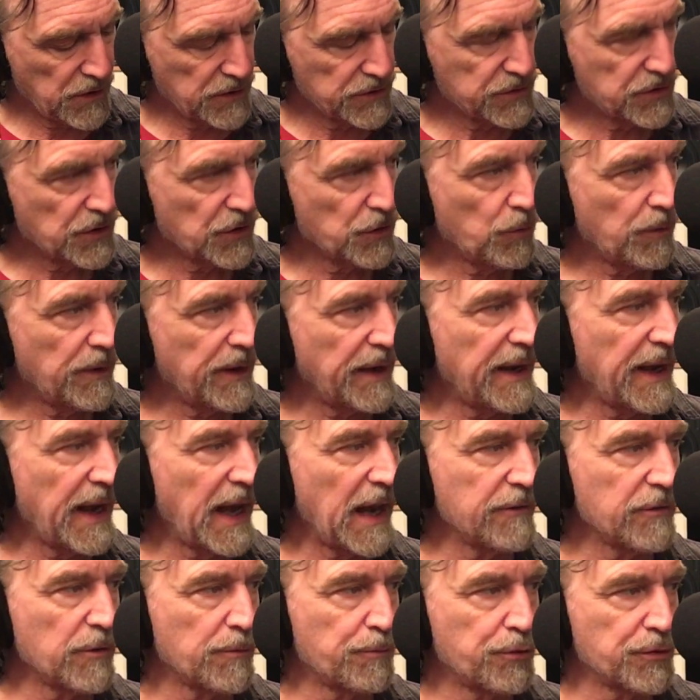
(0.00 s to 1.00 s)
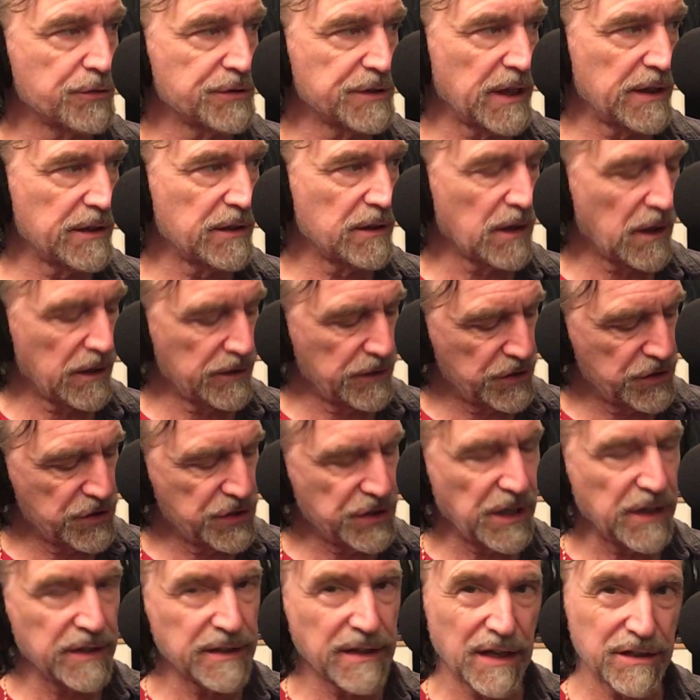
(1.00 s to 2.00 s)
So the way I have it presented on the
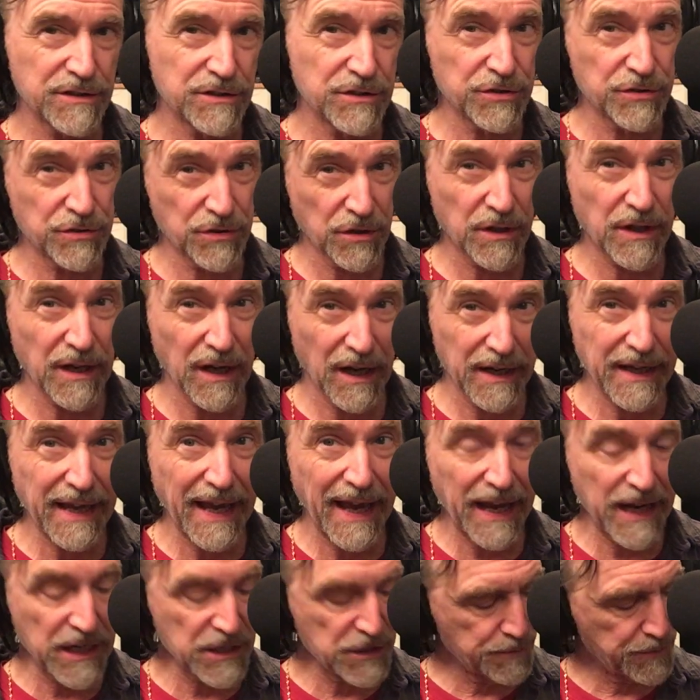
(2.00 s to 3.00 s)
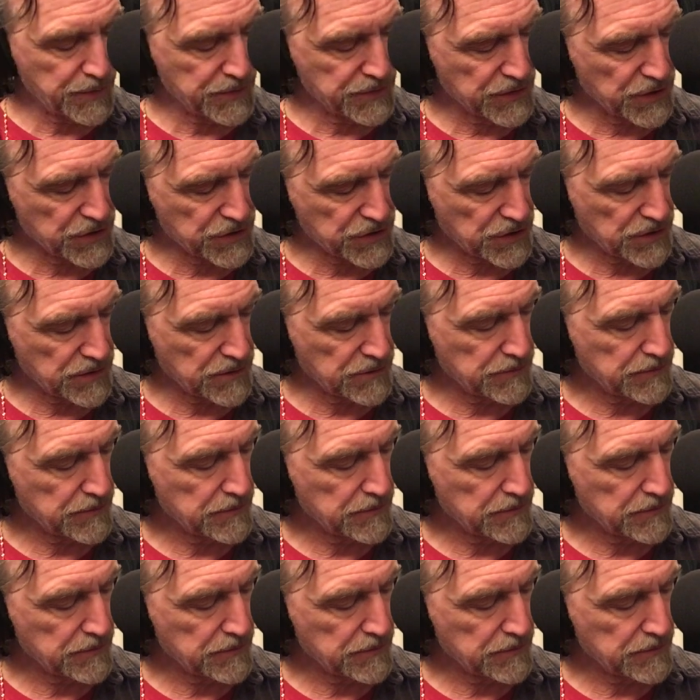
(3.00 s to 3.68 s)
sheet, that's just a cage position.